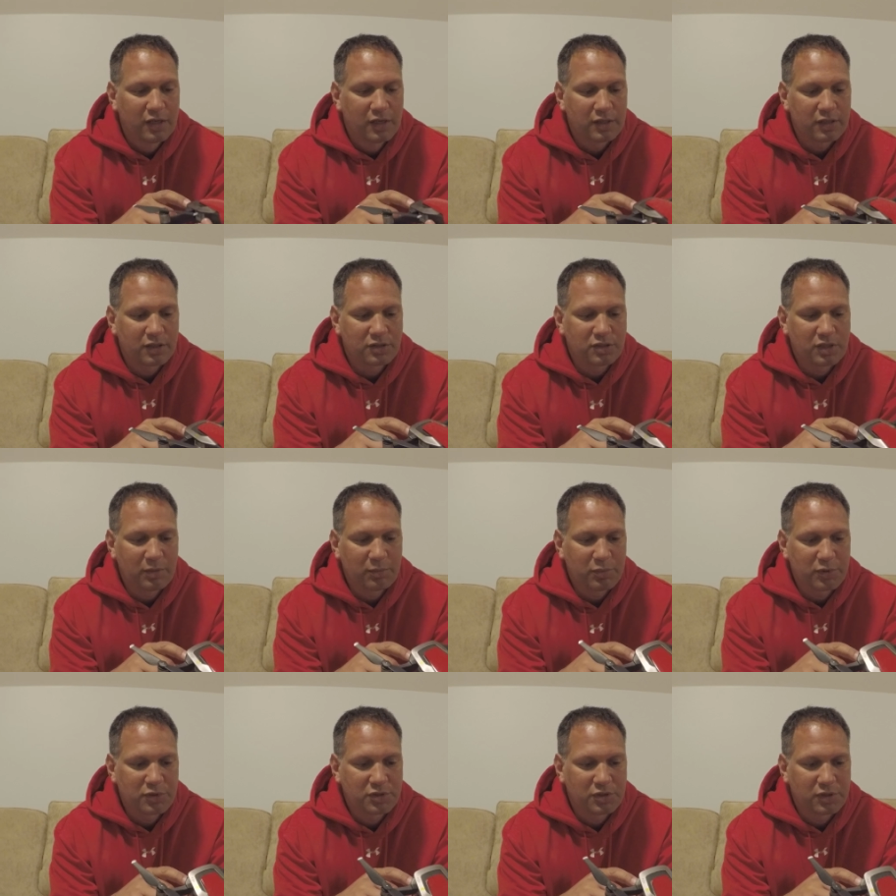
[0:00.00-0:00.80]
the
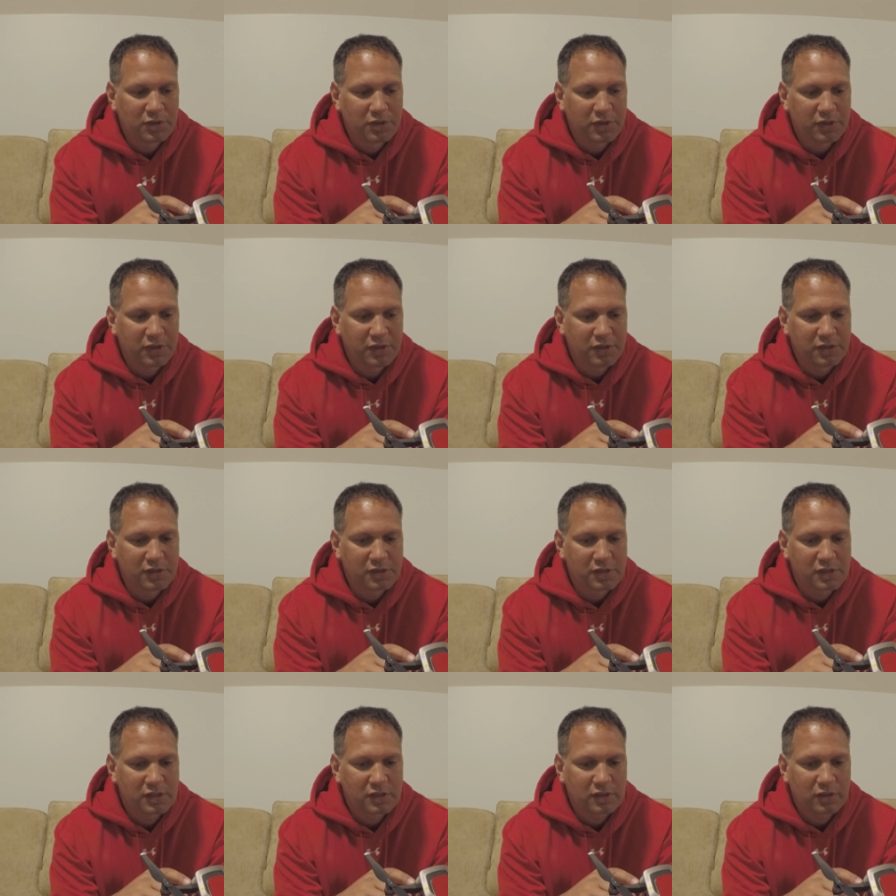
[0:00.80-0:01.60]
temperature
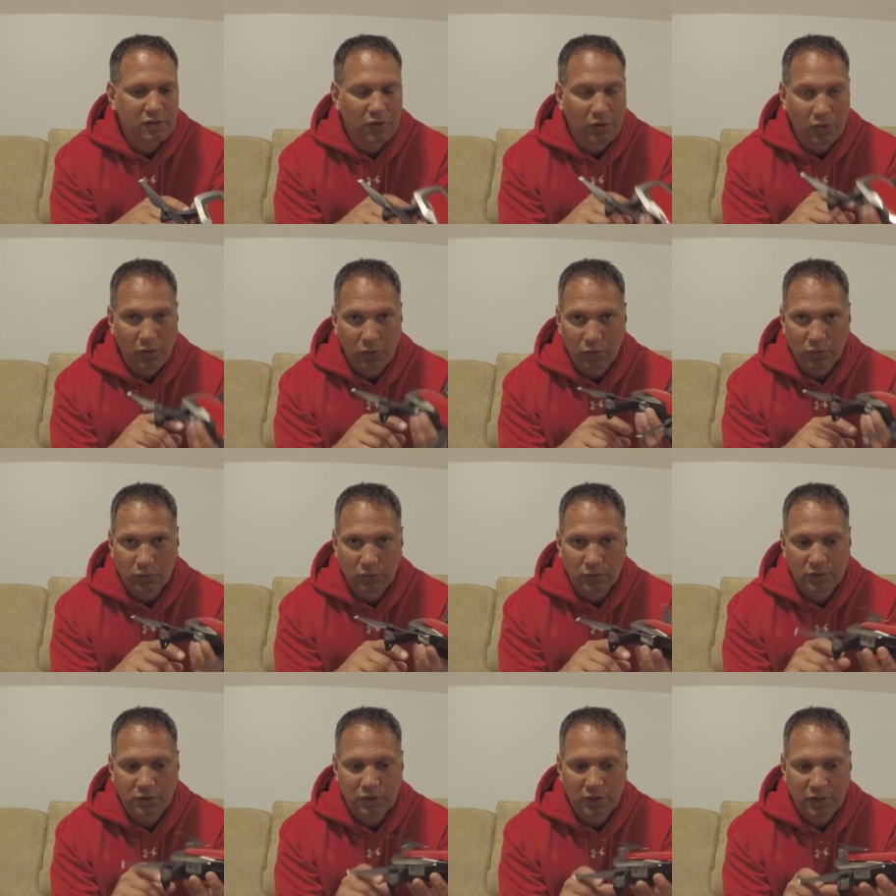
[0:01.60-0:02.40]
is
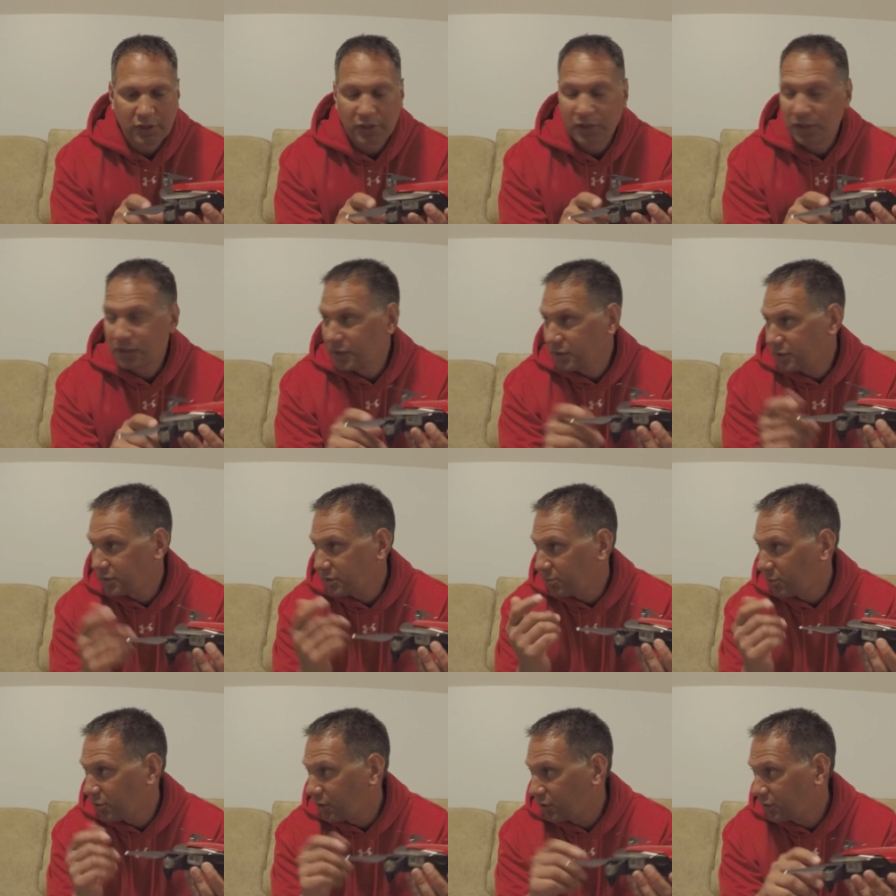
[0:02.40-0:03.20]
cold today and
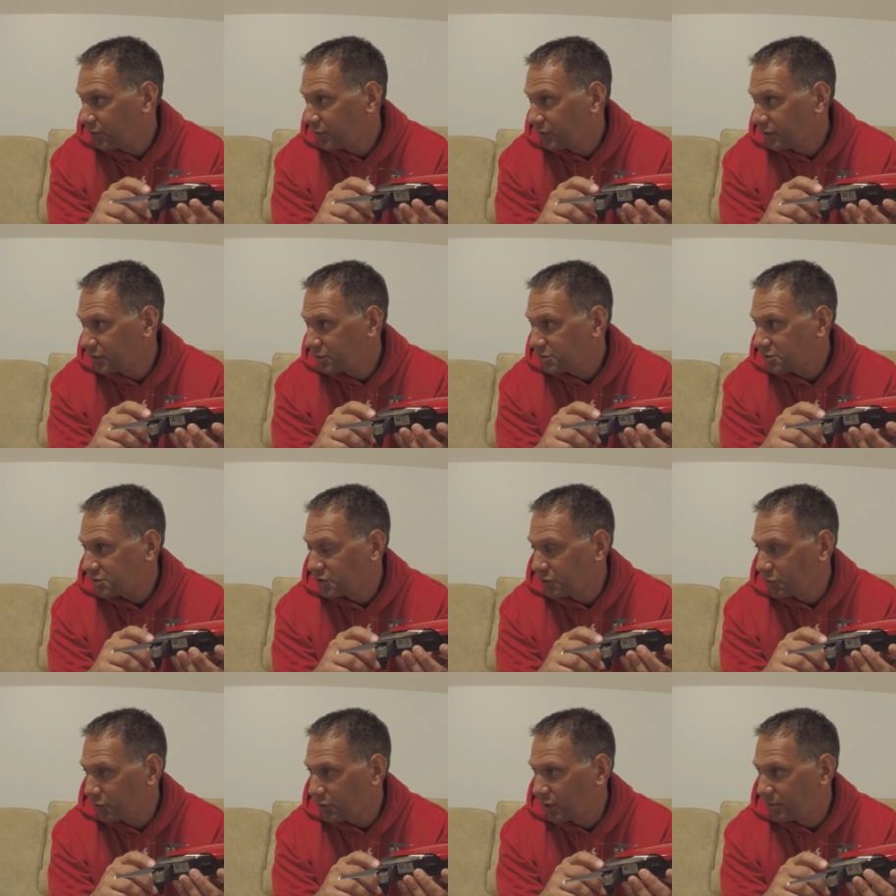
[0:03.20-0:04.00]
tomorrow, and there's
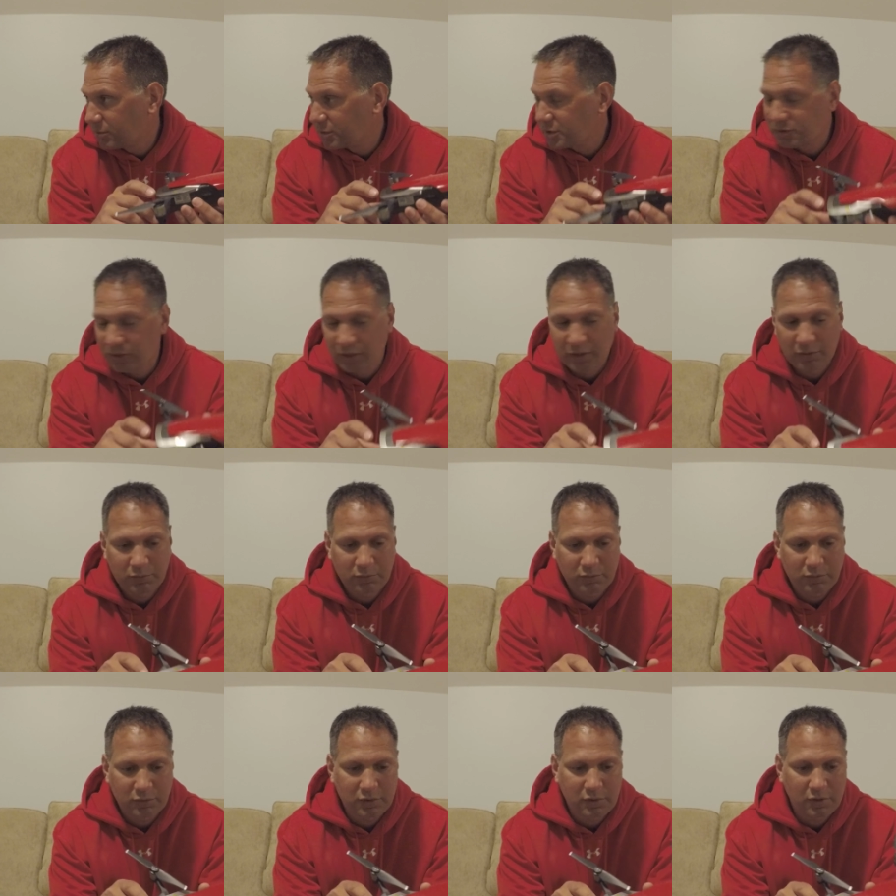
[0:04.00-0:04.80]
snow coming, so I don't
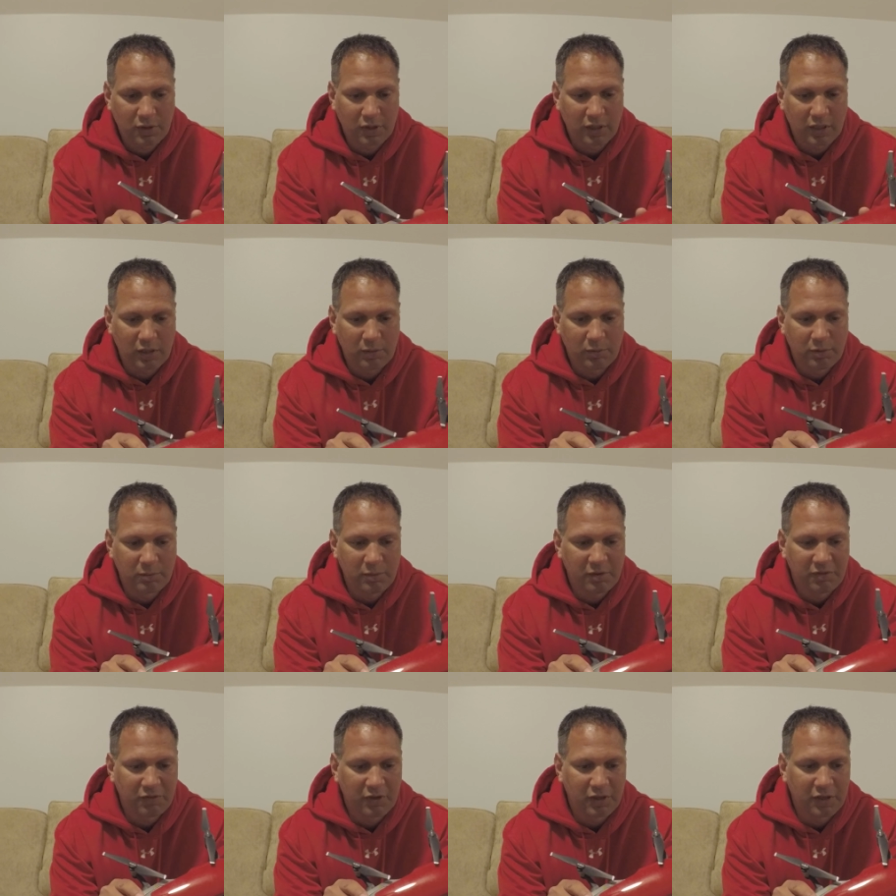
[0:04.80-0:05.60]
think I'm going to be
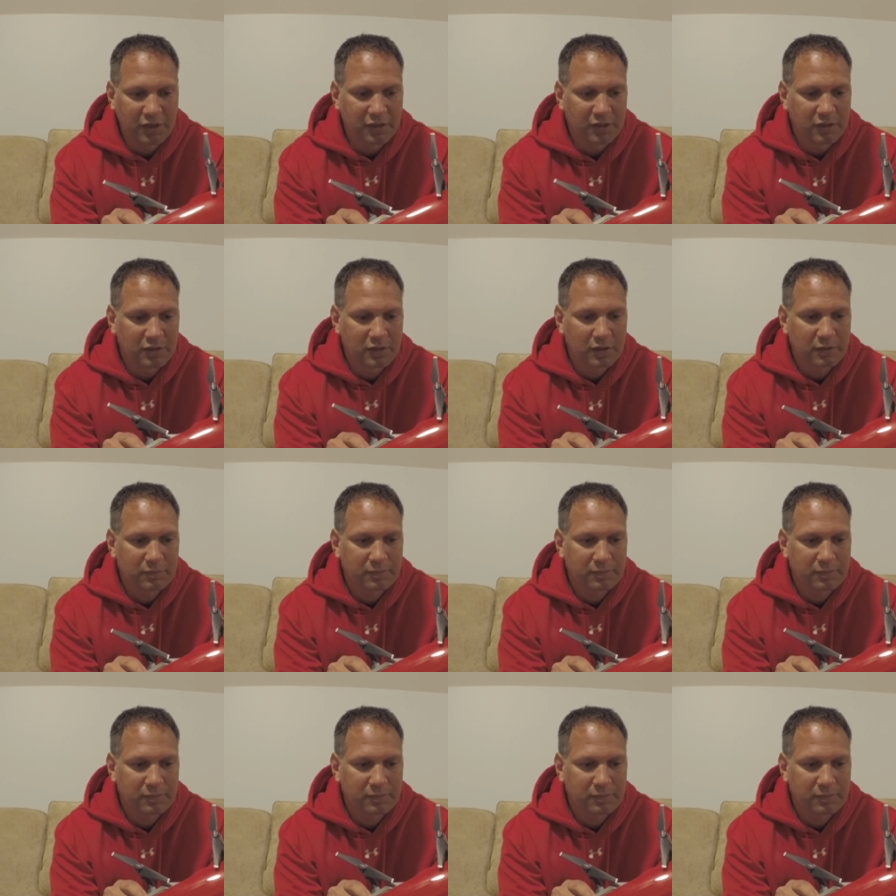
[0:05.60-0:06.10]
flying it.